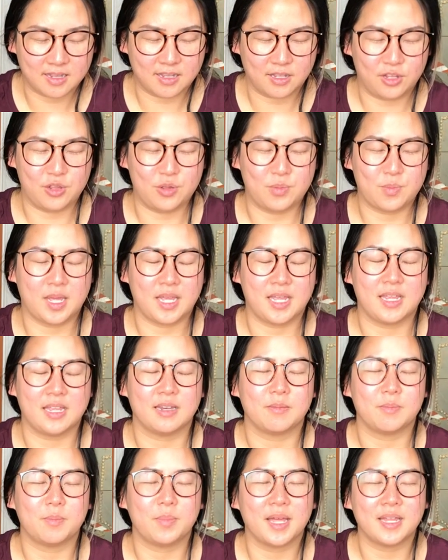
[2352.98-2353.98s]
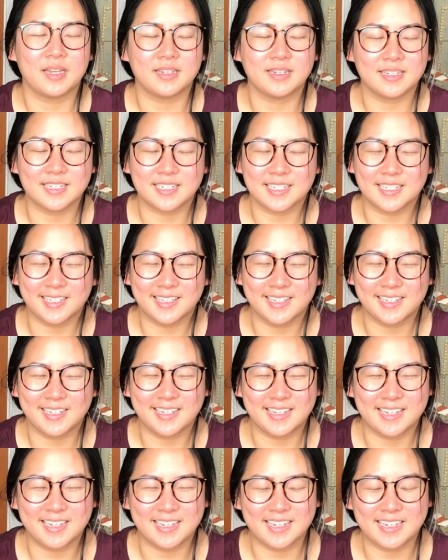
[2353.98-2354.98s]
You might bend into the
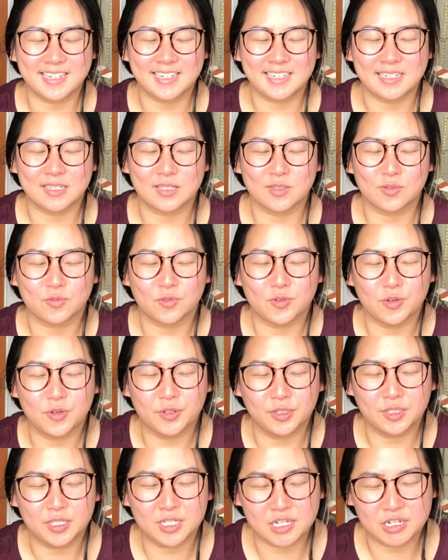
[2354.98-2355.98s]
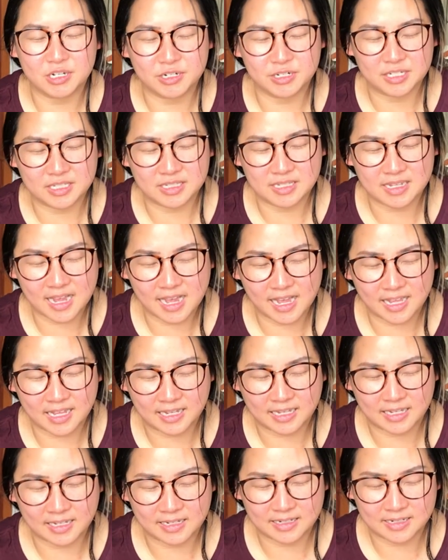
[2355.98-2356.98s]
knees, roll to your
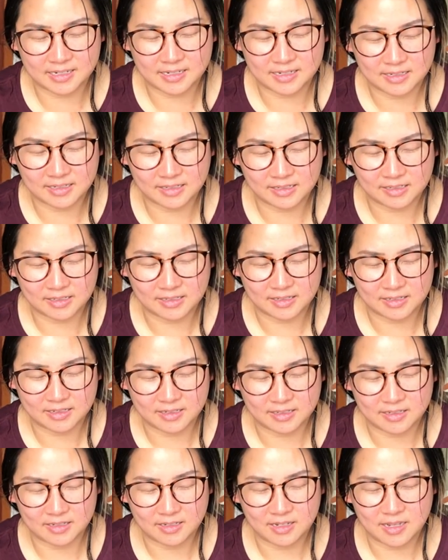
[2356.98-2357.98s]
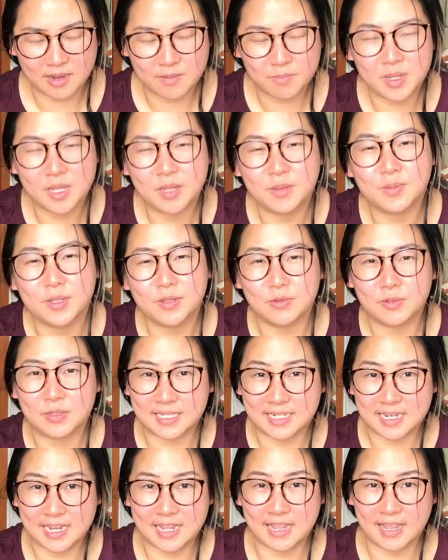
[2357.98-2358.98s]
side. Maybe you
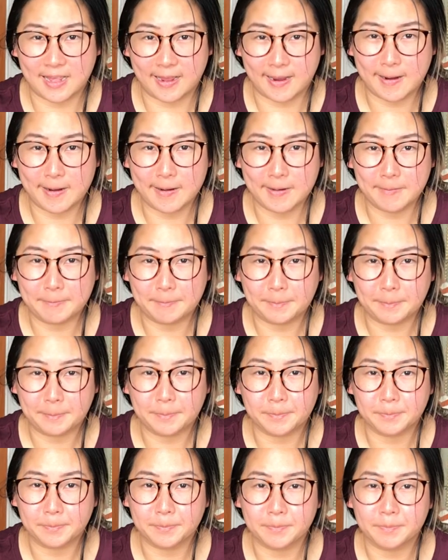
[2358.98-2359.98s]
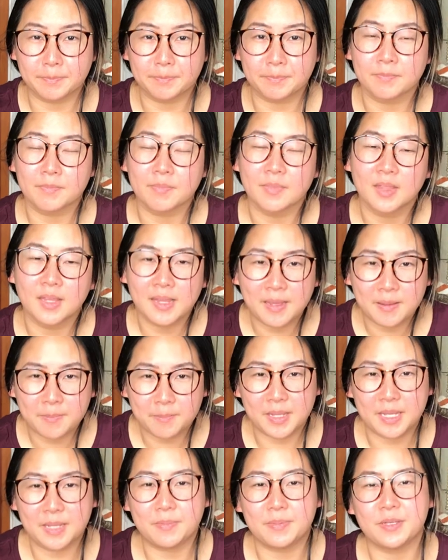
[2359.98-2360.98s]
stay there.
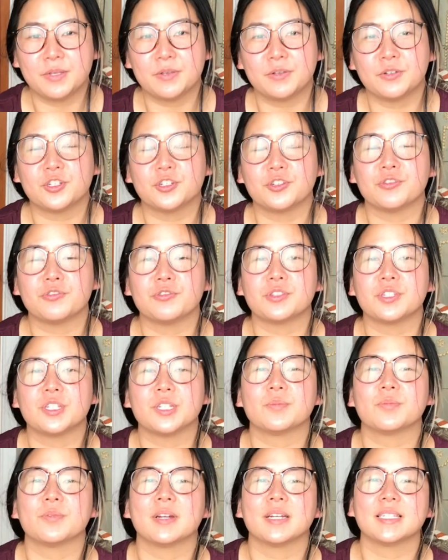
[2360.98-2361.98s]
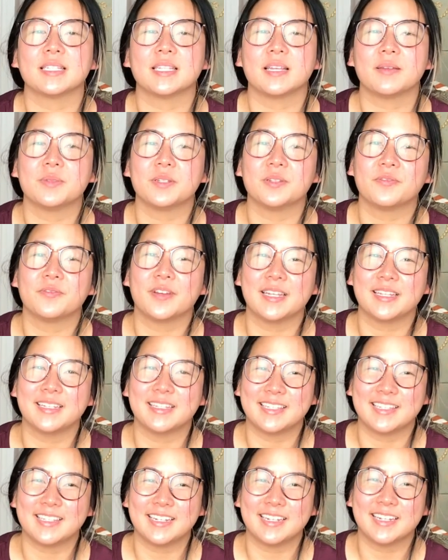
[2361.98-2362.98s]
Maybe you choose to press up to find
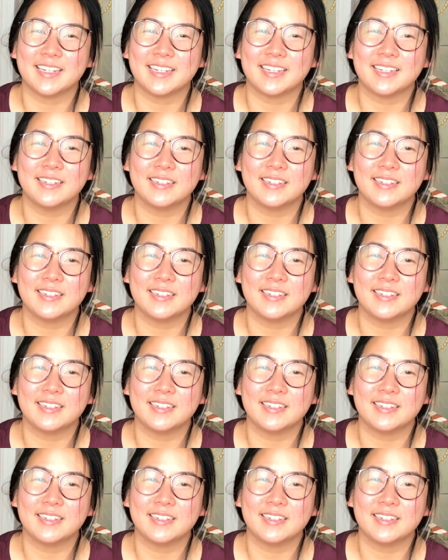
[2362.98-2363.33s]
seated.